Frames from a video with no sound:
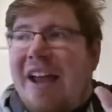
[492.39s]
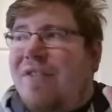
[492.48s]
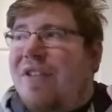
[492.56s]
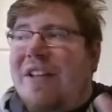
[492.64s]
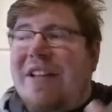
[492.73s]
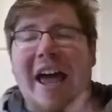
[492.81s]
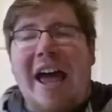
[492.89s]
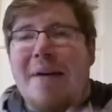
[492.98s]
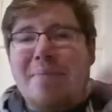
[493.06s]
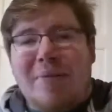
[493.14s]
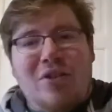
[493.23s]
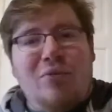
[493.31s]
everything that
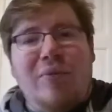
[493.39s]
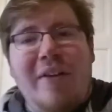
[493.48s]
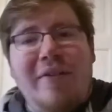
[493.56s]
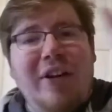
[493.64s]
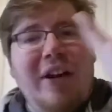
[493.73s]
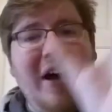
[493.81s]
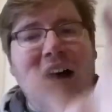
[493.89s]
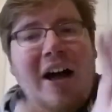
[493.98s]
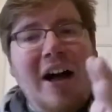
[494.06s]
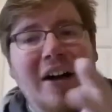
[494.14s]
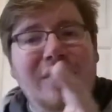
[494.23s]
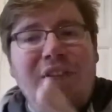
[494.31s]
happened to Revan
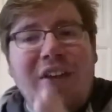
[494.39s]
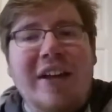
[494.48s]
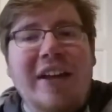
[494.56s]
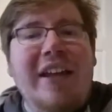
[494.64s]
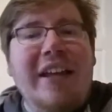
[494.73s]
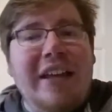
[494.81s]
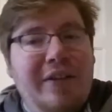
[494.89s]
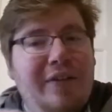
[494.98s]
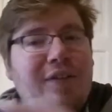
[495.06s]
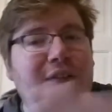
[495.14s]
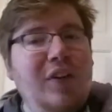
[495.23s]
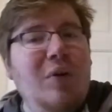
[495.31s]
after he
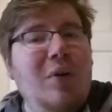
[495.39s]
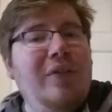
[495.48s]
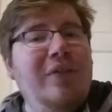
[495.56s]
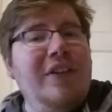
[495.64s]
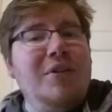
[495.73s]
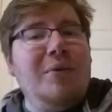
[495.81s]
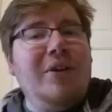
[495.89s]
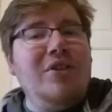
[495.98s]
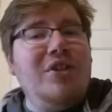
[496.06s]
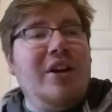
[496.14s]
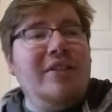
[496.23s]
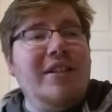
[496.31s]
flew off into
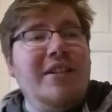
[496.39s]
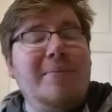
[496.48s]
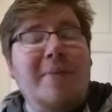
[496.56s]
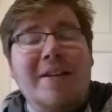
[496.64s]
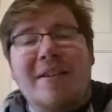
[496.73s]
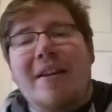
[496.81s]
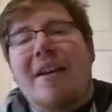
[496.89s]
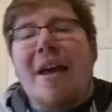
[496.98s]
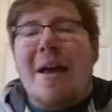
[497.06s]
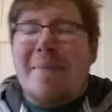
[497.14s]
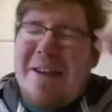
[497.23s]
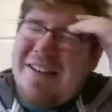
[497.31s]
uncharted space.
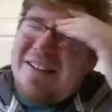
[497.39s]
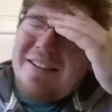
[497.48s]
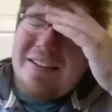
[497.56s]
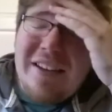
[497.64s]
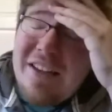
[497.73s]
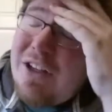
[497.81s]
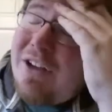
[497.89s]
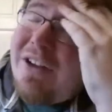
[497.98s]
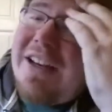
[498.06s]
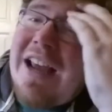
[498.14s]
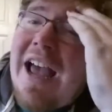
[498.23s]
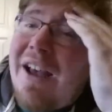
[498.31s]
I mean, you
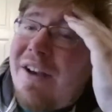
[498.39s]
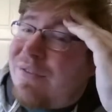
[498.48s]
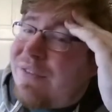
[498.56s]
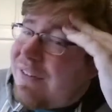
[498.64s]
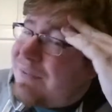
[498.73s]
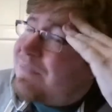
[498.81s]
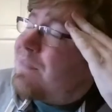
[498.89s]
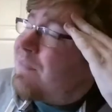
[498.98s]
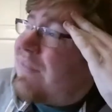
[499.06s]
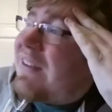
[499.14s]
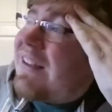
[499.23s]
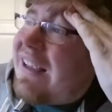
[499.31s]
could have
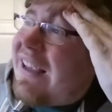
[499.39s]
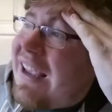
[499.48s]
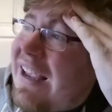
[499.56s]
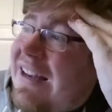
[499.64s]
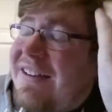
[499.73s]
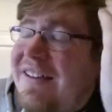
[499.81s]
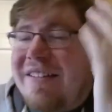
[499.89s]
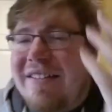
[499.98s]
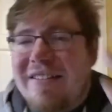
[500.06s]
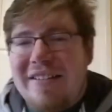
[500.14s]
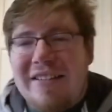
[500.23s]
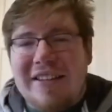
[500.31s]
in
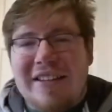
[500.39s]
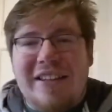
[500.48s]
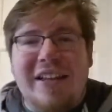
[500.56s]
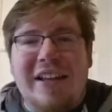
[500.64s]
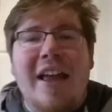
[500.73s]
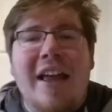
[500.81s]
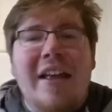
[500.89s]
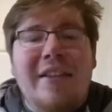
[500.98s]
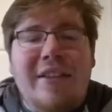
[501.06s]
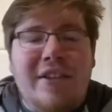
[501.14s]
the thing